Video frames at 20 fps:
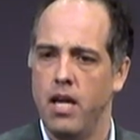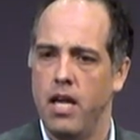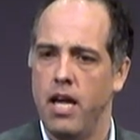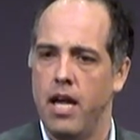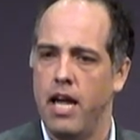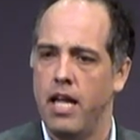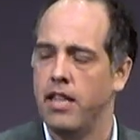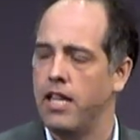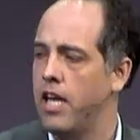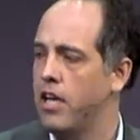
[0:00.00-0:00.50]

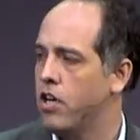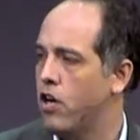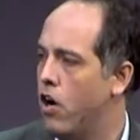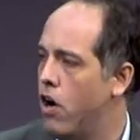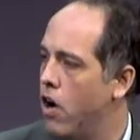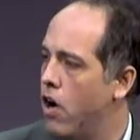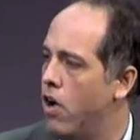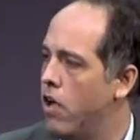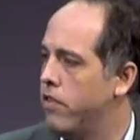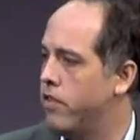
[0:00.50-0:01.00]
And they
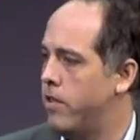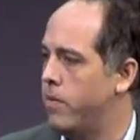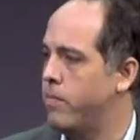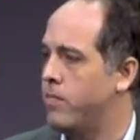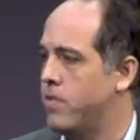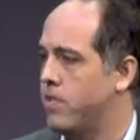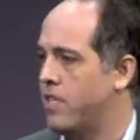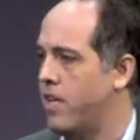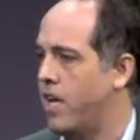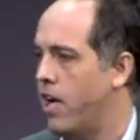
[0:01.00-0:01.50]
called
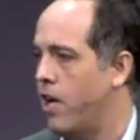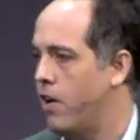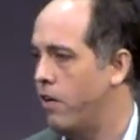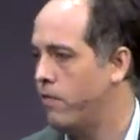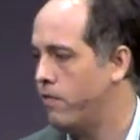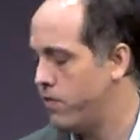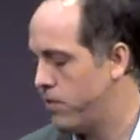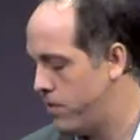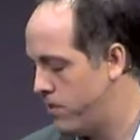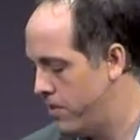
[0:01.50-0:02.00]

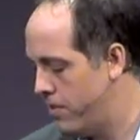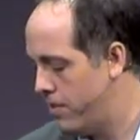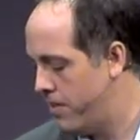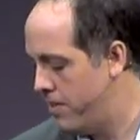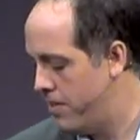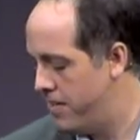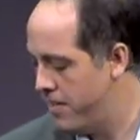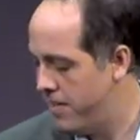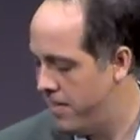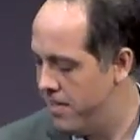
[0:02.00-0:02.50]
themselves
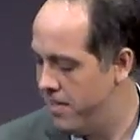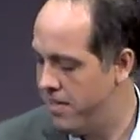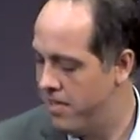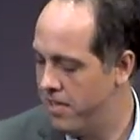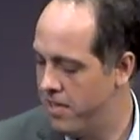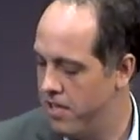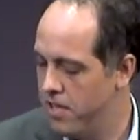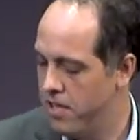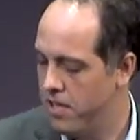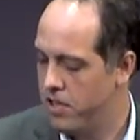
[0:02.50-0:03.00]

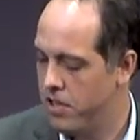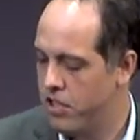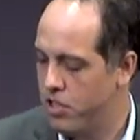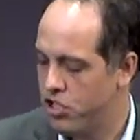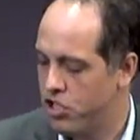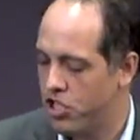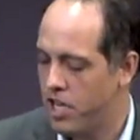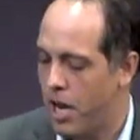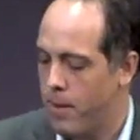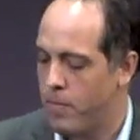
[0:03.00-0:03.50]
the
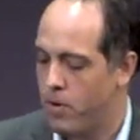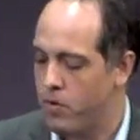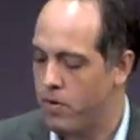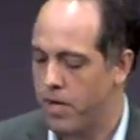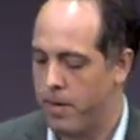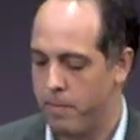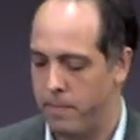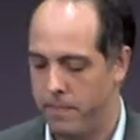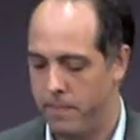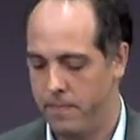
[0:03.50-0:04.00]

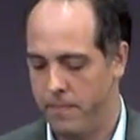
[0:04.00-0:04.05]
Shamarim,